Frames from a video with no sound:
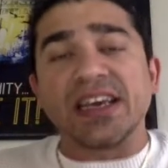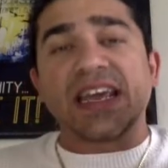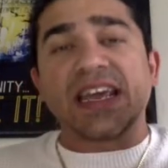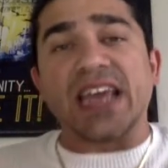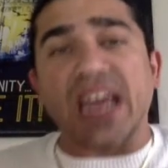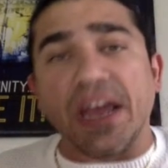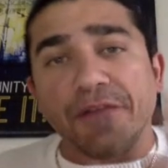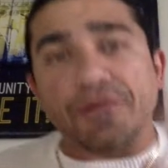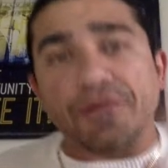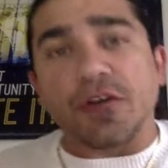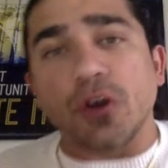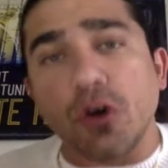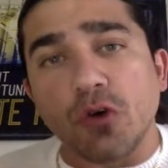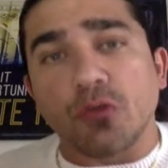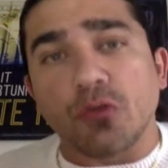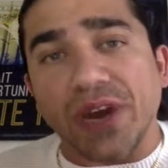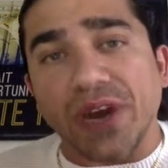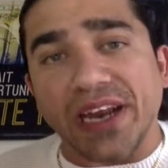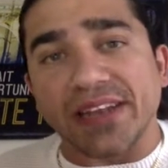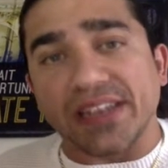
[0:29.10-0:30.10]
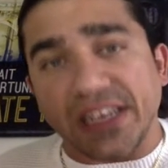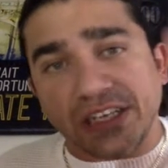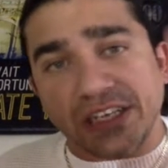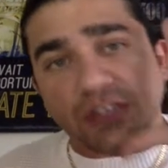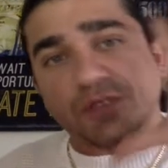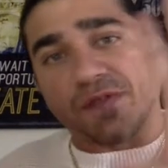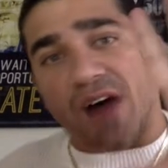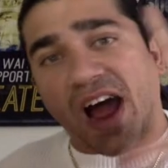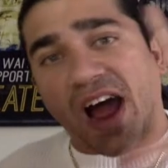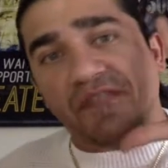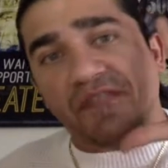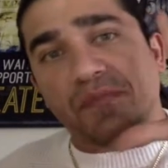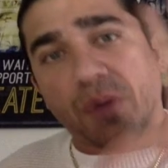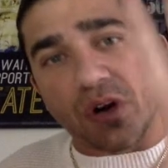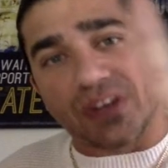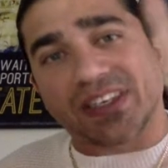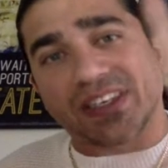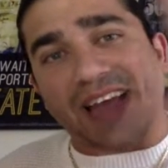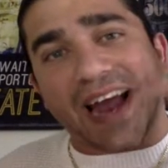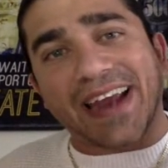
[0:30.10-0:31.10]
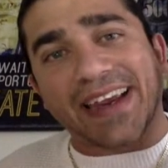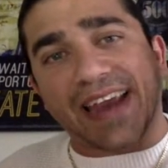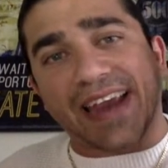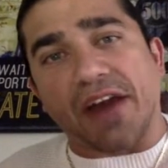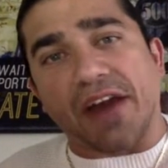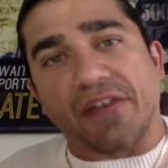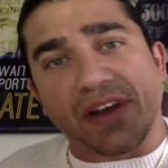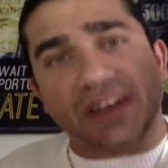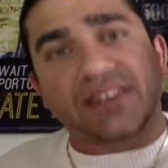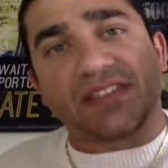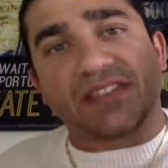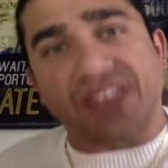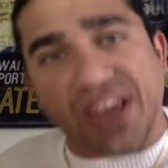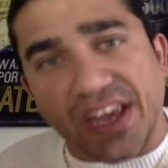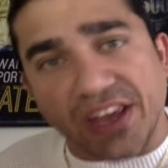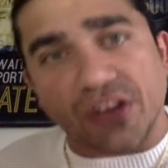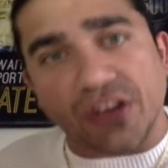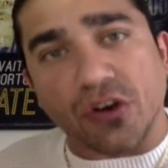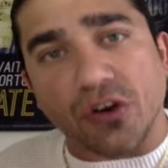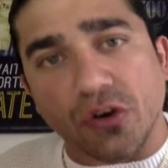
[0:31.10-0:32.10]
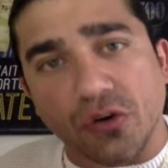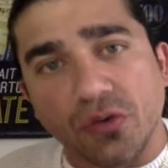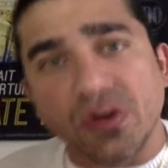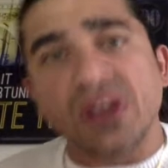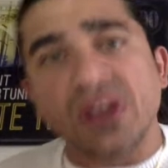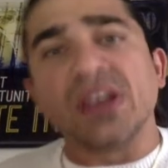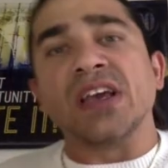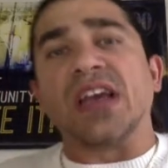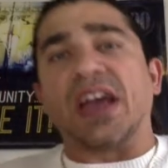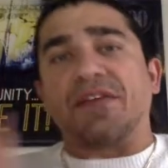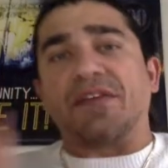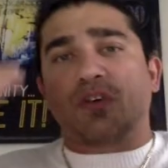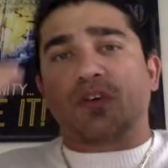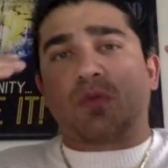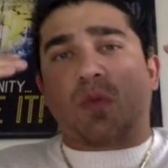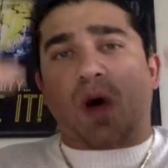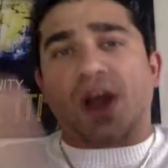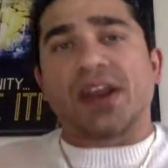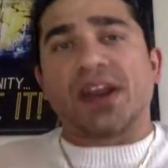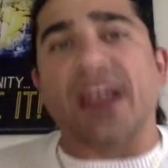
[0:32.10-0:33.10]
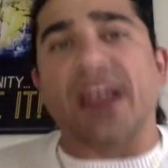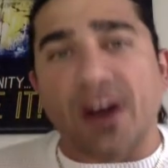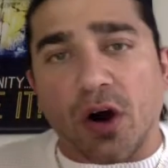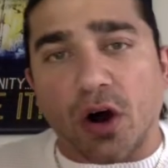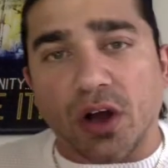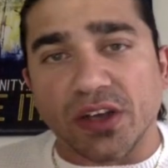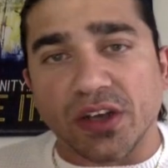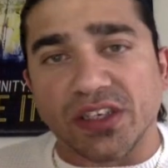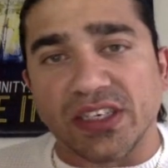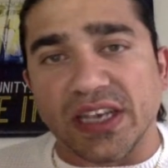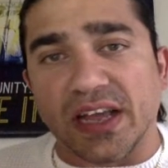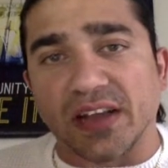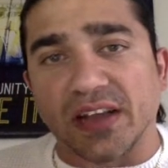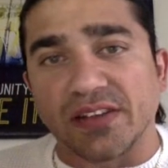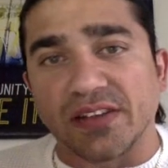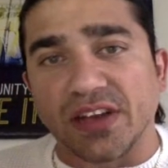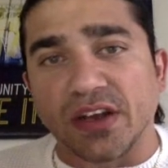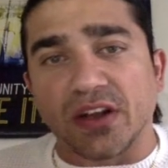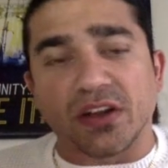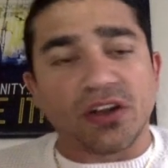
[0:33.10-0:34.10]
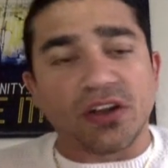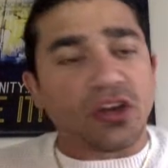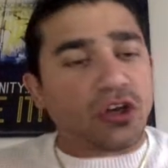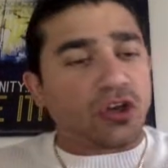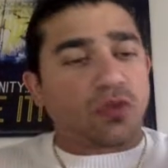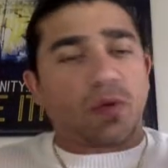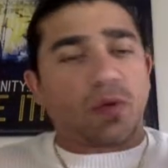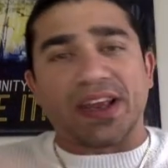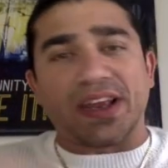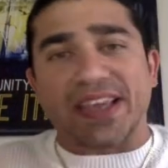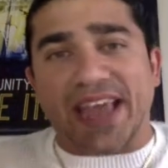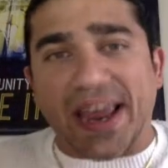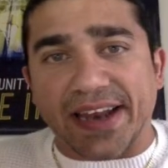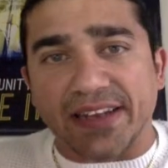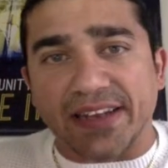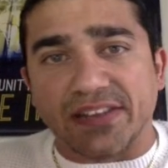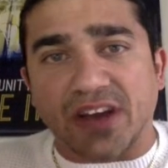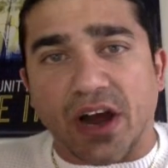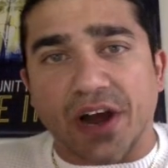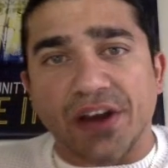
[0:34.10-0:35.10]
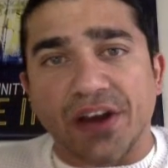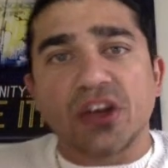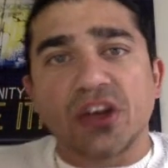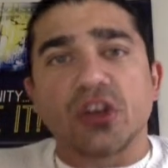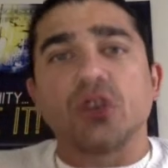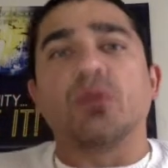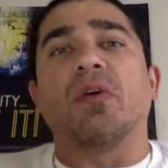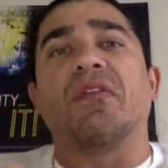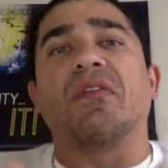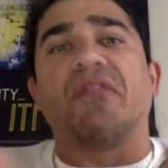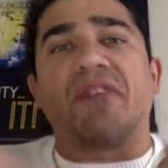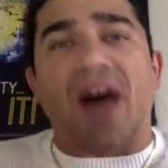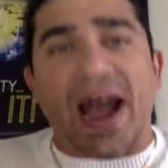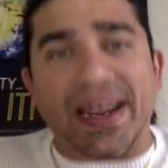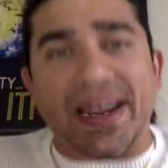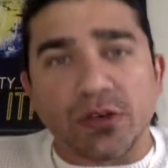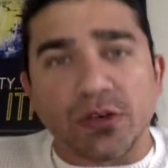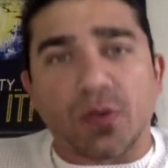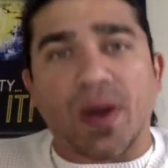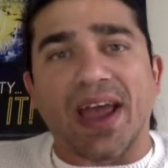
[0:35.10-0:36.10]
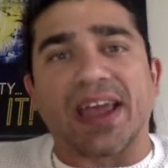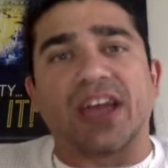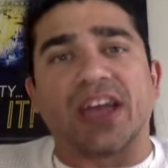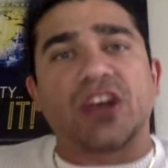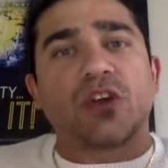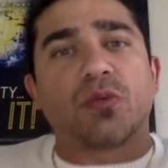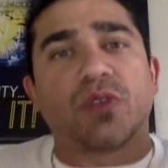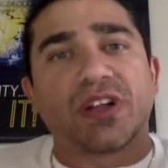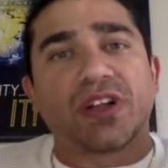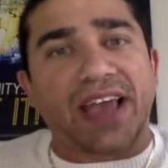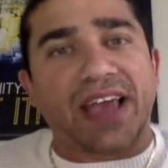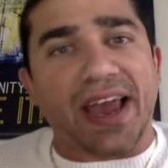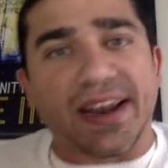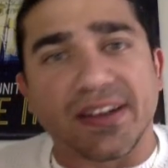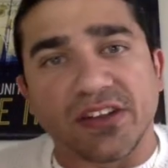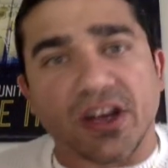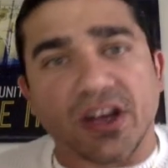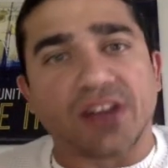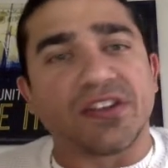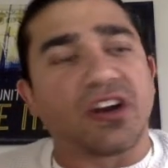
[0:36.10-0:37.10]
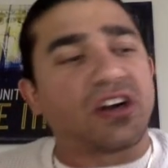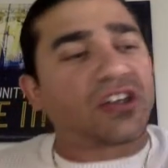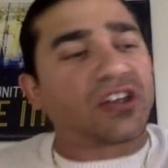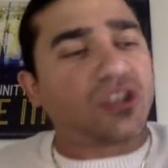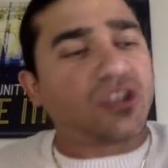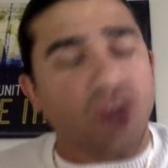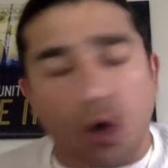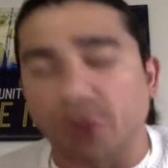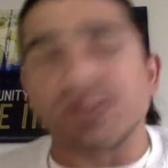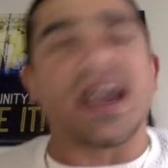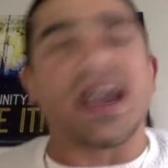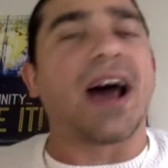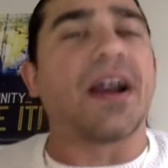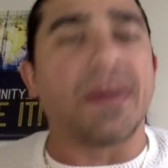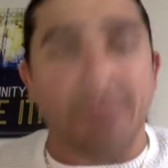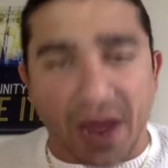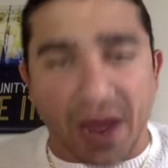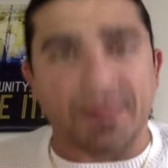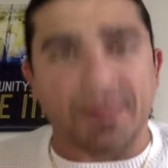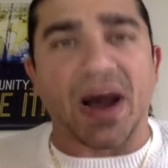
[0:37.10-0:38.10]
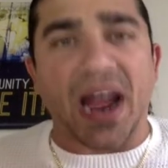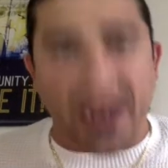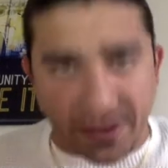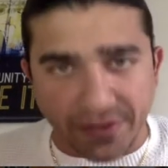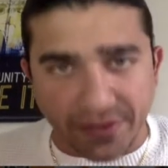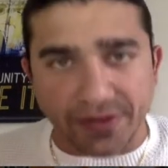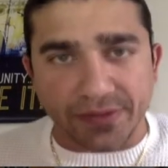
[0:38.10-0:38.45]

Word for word: If you read these five books, I guarantee you, if you want to get a wholesale deal, you want to get it done, you will find a way and you will get it done. There is no doubt in my mind.